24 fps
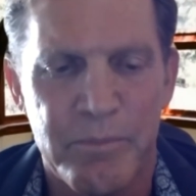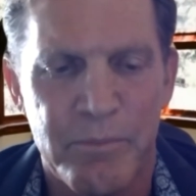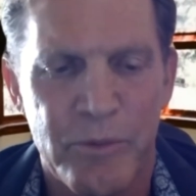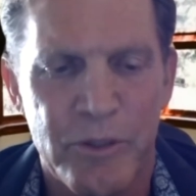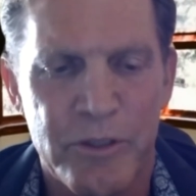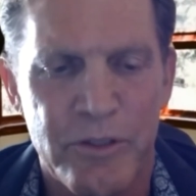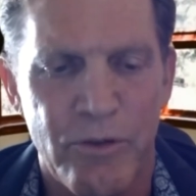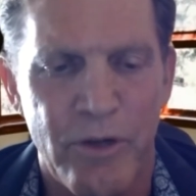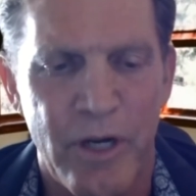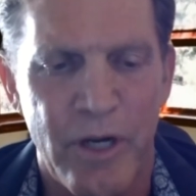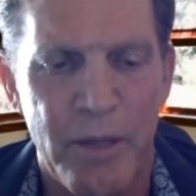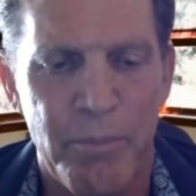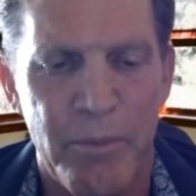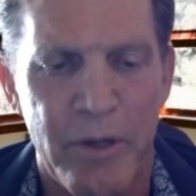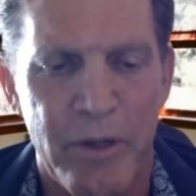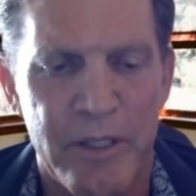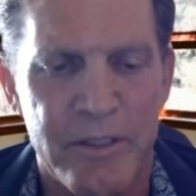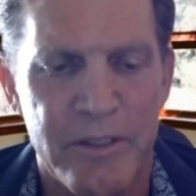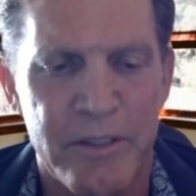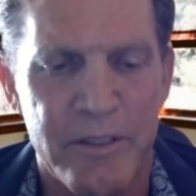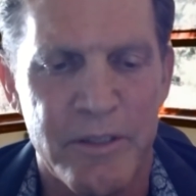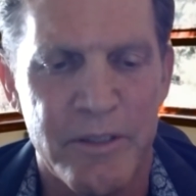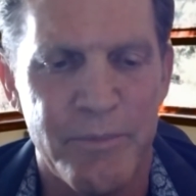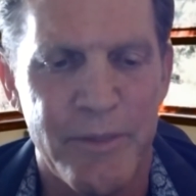push the right
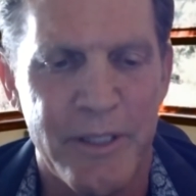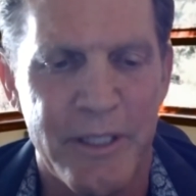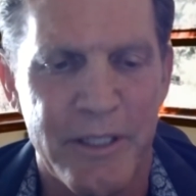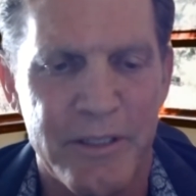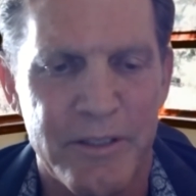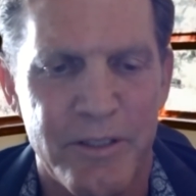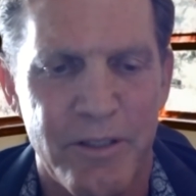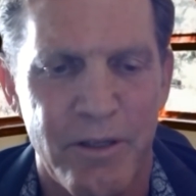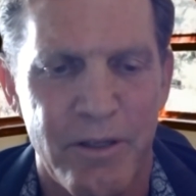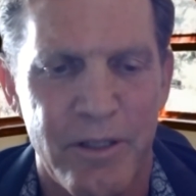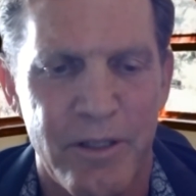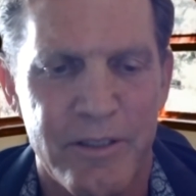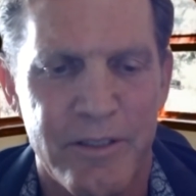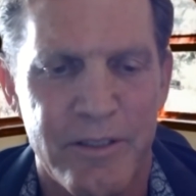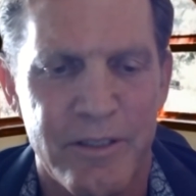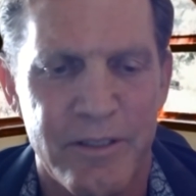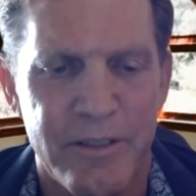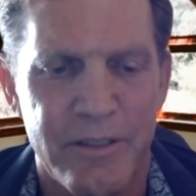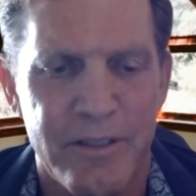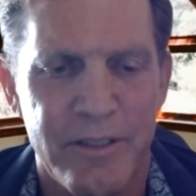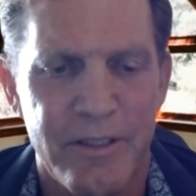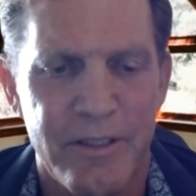buttons, making sure this